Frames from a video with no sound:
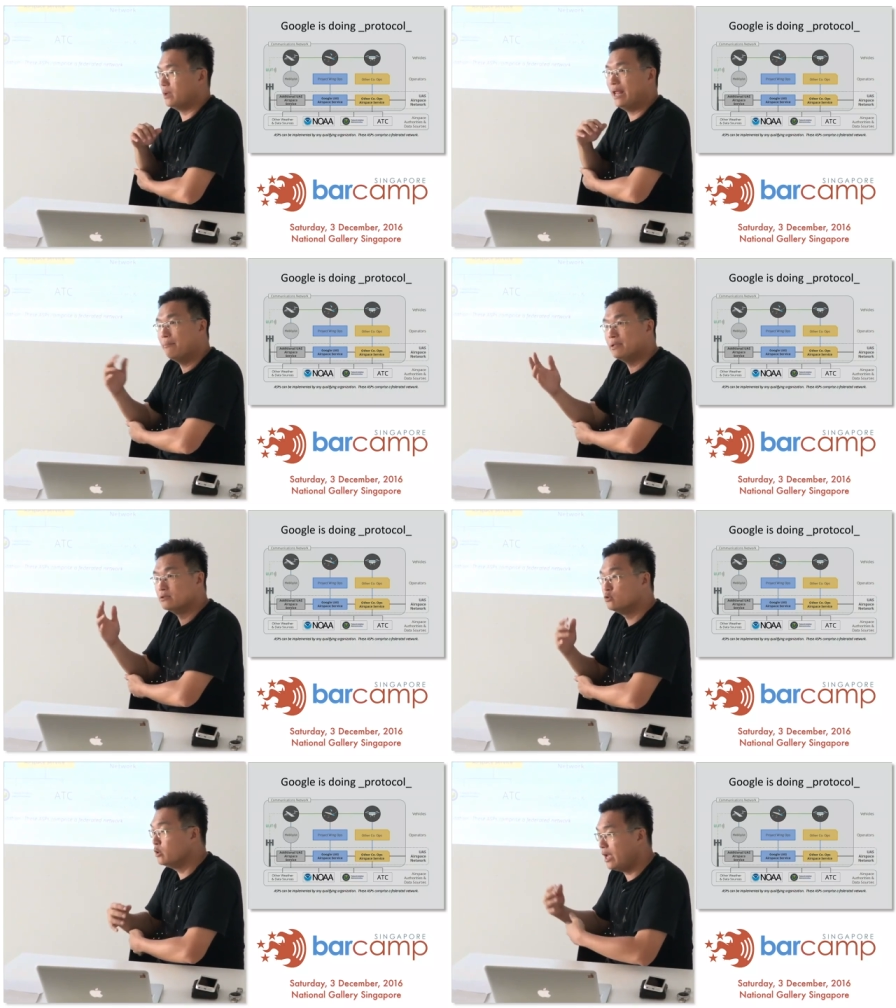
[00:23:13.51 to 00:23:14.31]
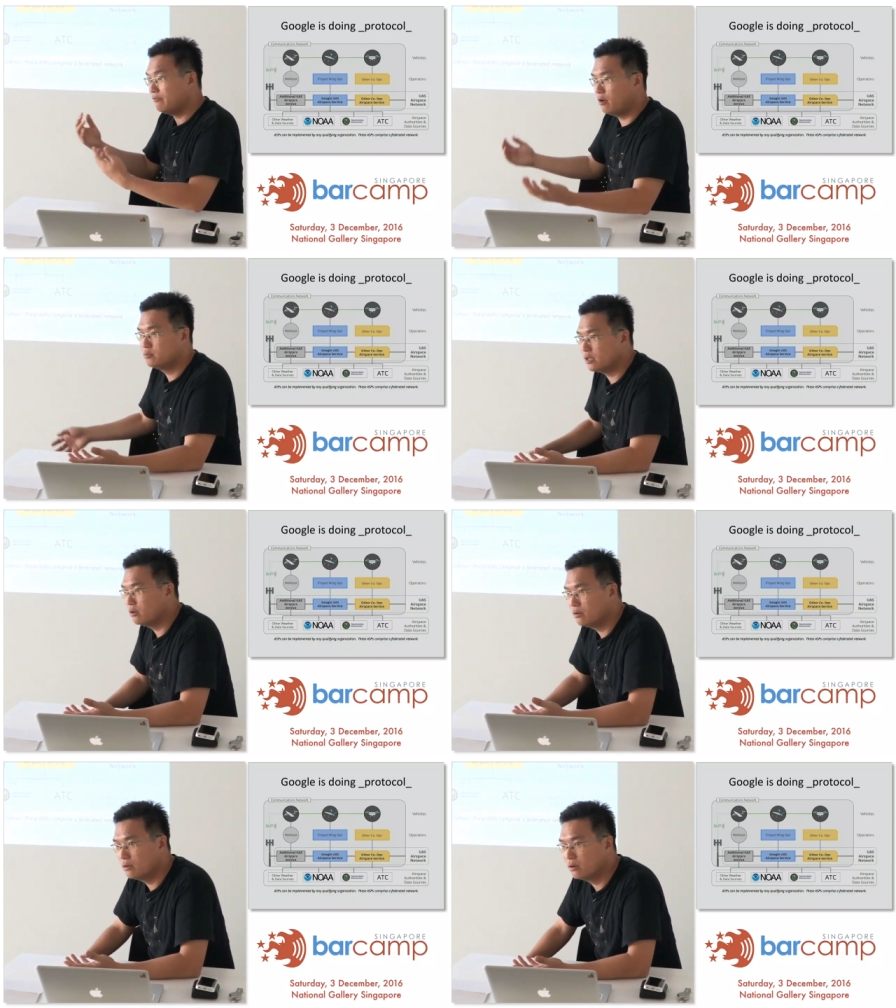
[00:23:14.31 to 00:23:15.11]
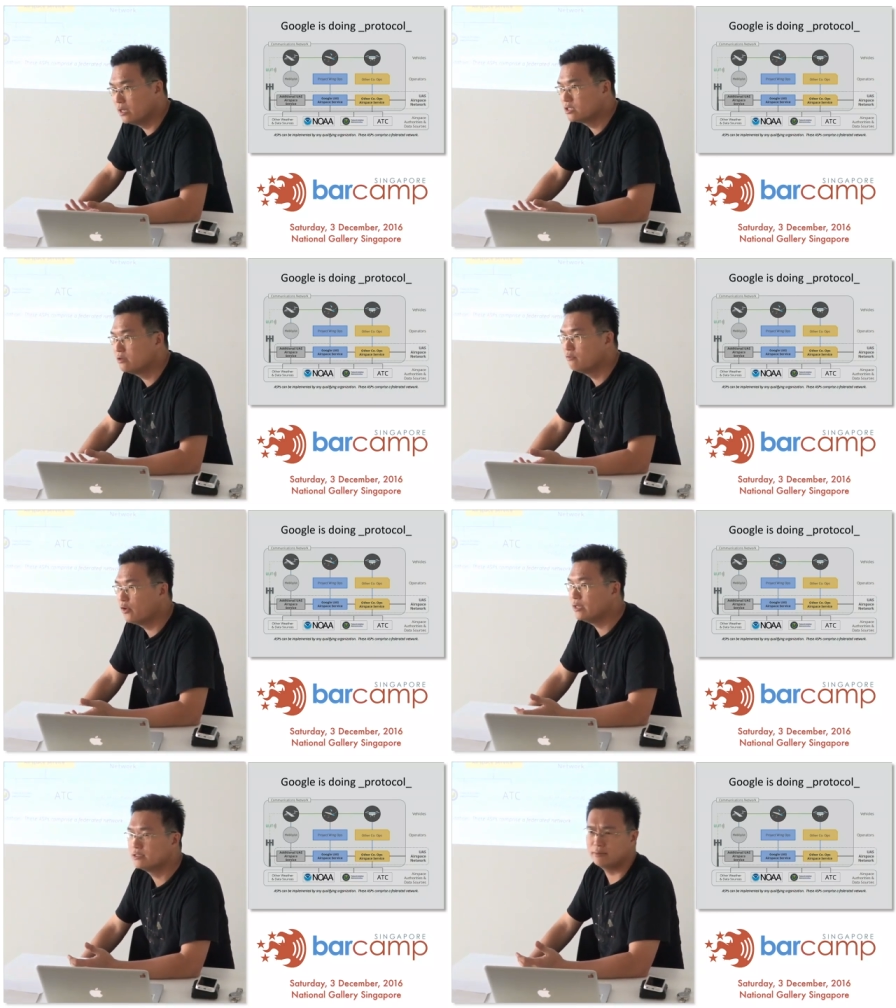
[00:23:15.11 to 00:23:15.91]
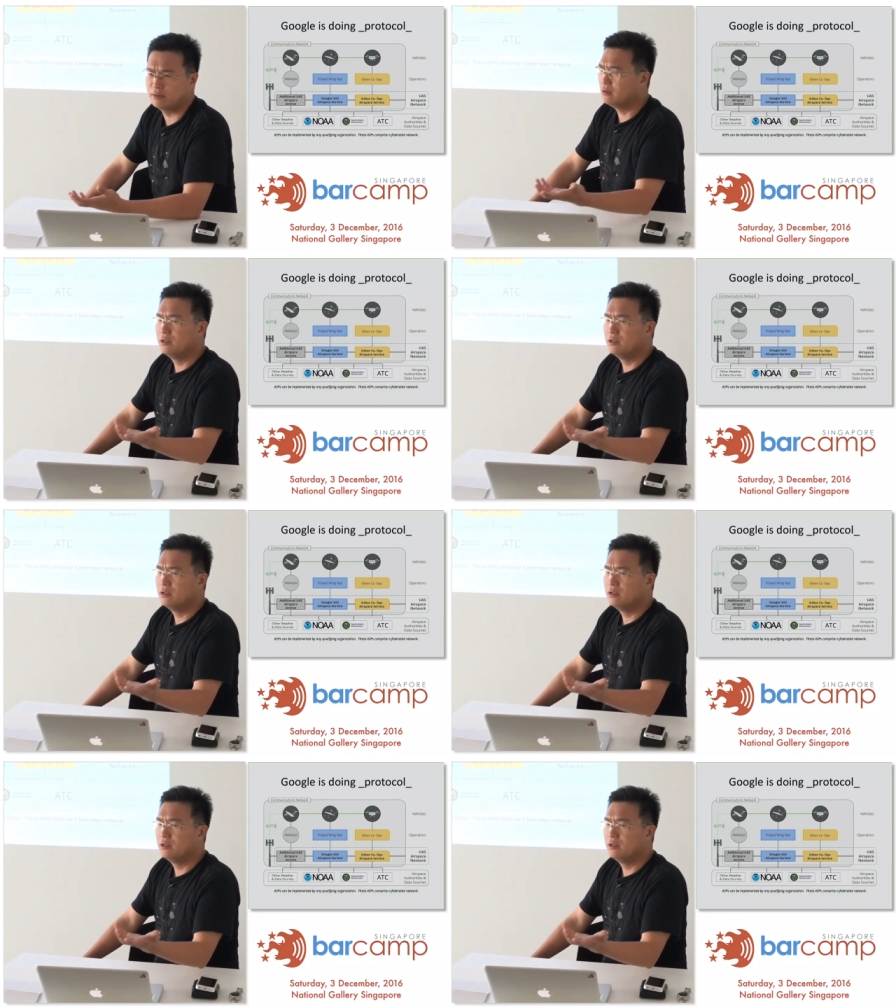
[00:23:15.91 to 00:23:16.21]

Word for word: What happens? Do you have object collision avoidance?